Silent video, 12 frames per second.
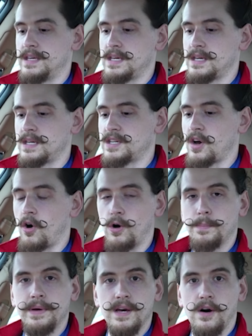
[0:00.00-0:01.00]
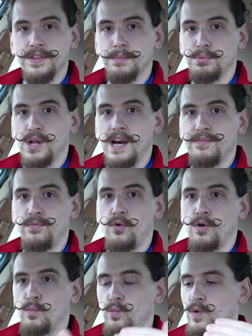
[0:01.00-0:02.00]
the carpet on the
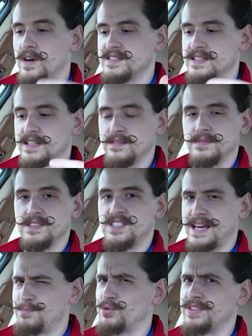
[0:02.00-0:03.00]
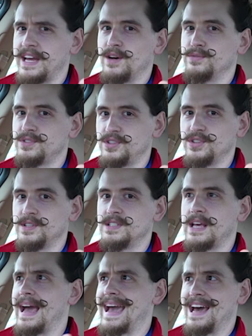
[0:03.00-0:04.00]
platform wasn't stapled down
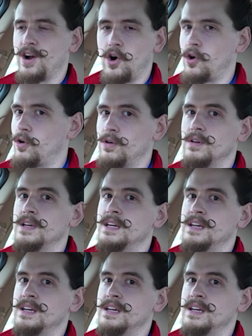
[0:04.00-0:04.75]
good at all.